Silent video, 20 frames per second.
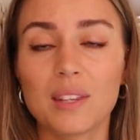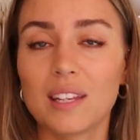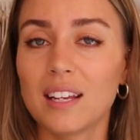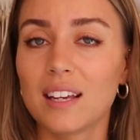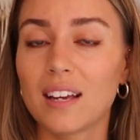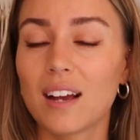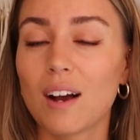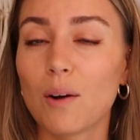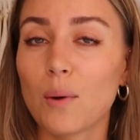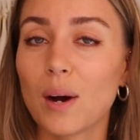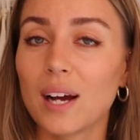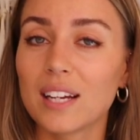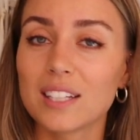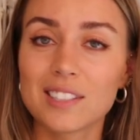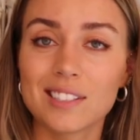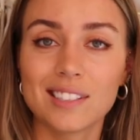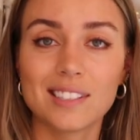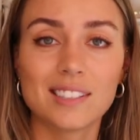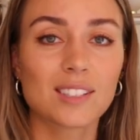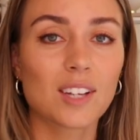any
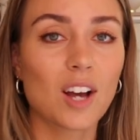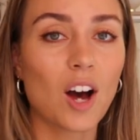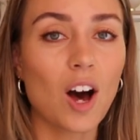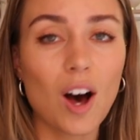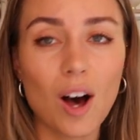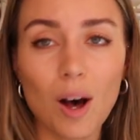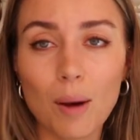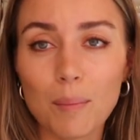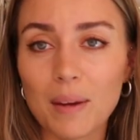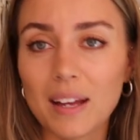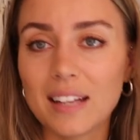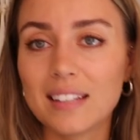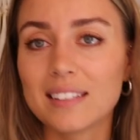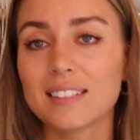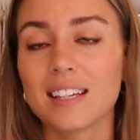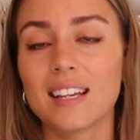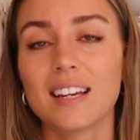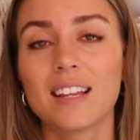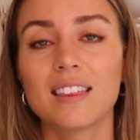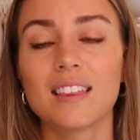questions,
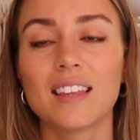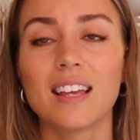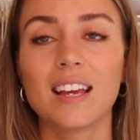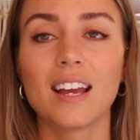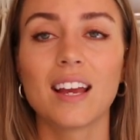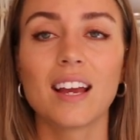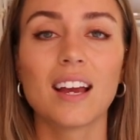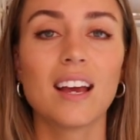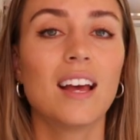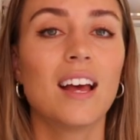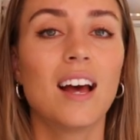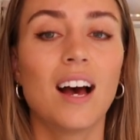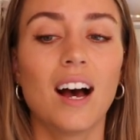comments, anything